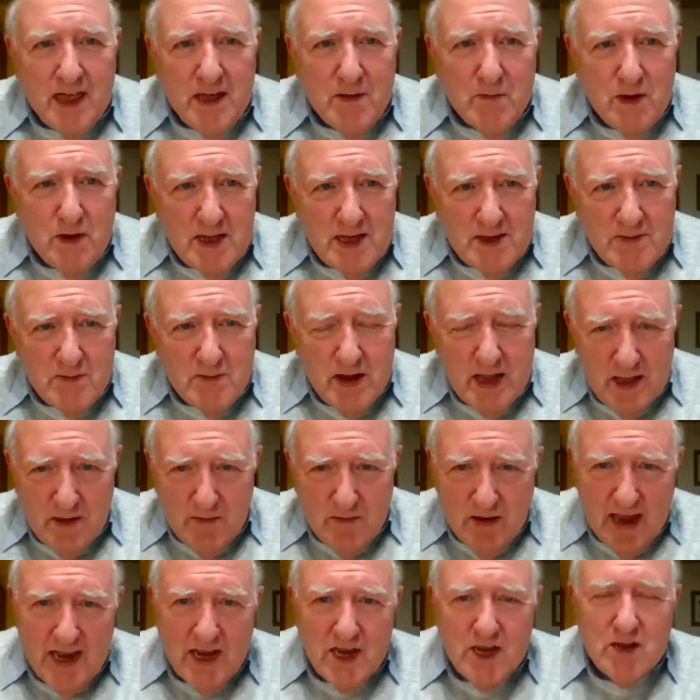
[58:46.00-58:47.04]
I think we'll, we'll
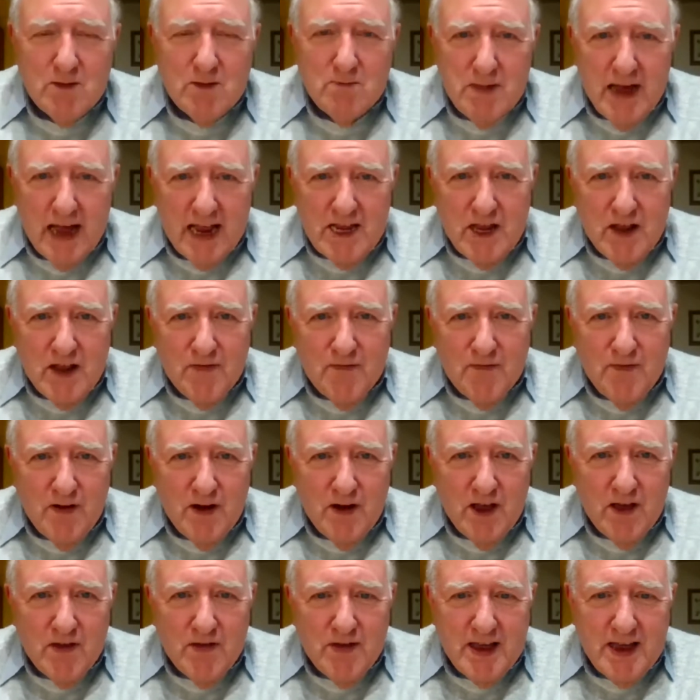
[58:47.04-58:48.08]
arrange some matches
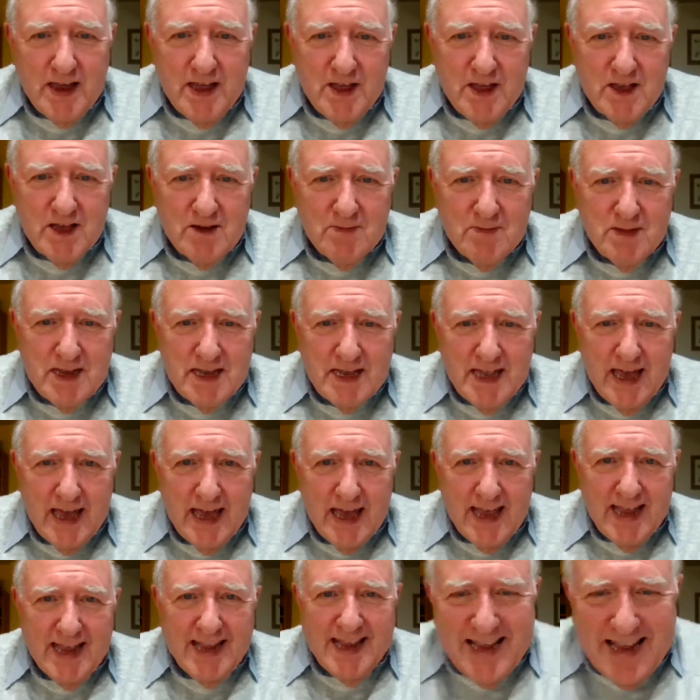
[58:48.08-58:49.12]
for you, I think, in the coming
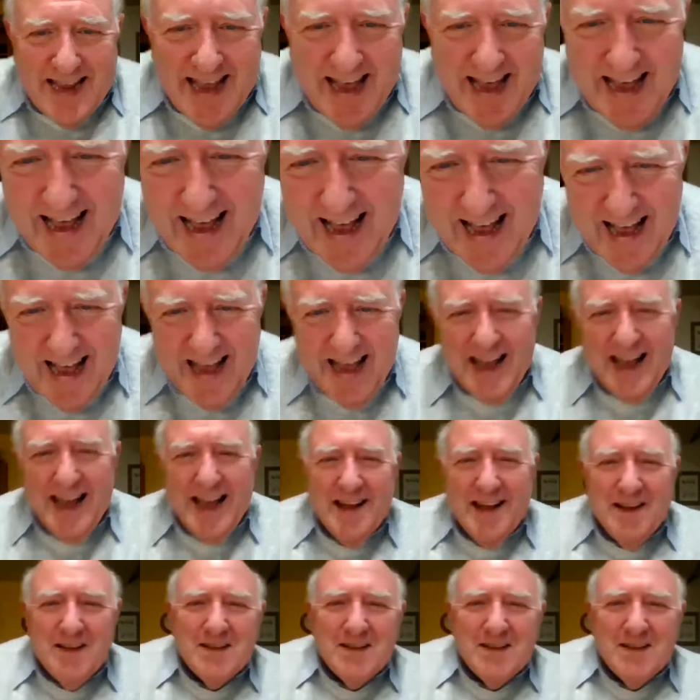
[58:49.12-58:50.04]
day. We'll have to,